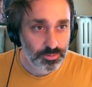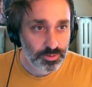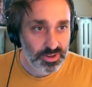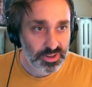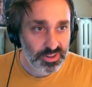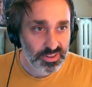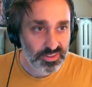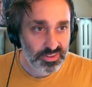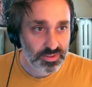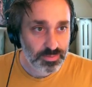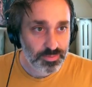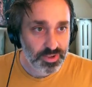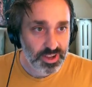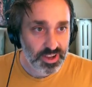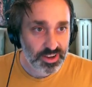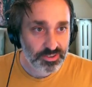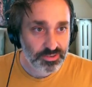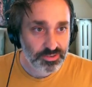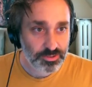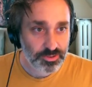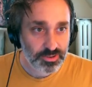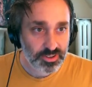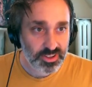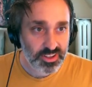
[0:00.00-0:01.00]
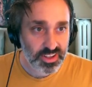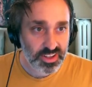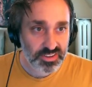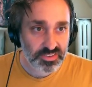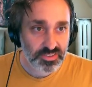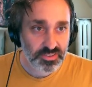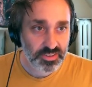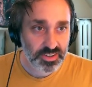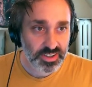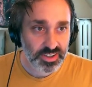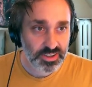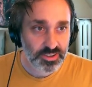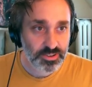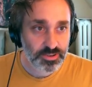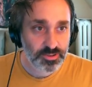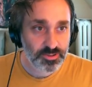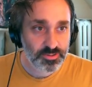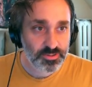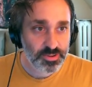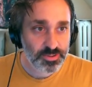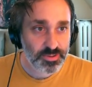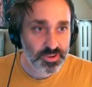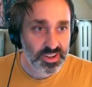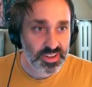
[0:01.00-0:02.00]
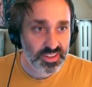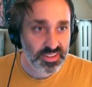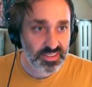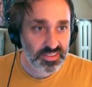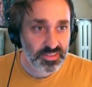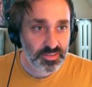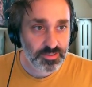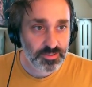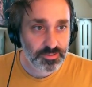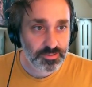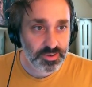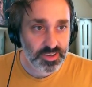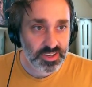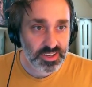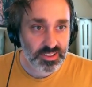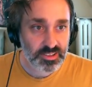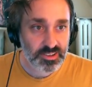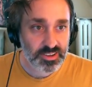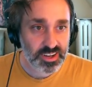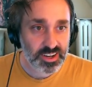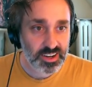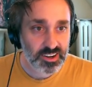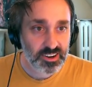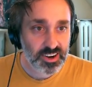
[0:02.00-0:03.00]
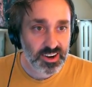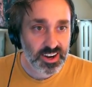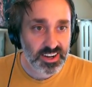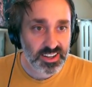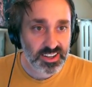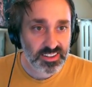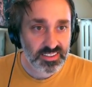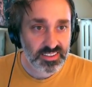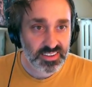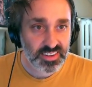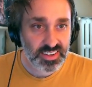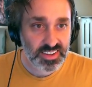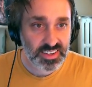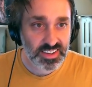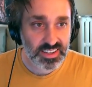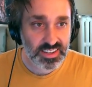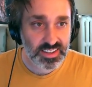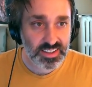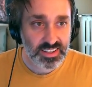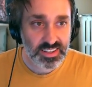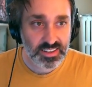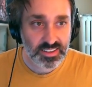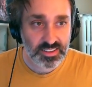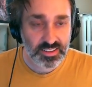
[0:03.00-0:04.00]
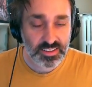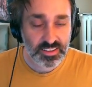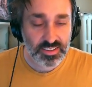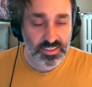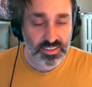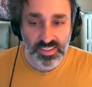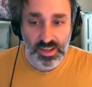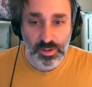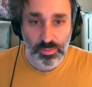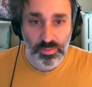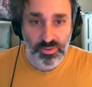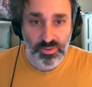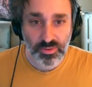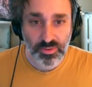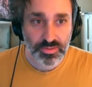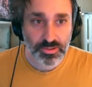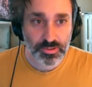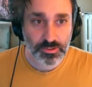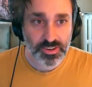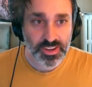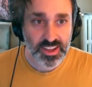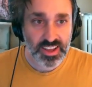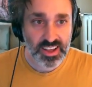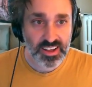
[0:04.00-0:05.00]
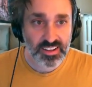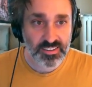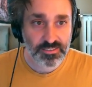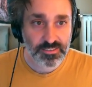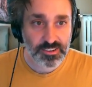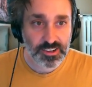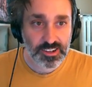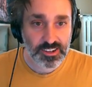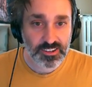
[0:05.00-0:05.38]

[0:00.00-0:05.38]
some actual clustering too if we want. So if we look at our high density labels where we have all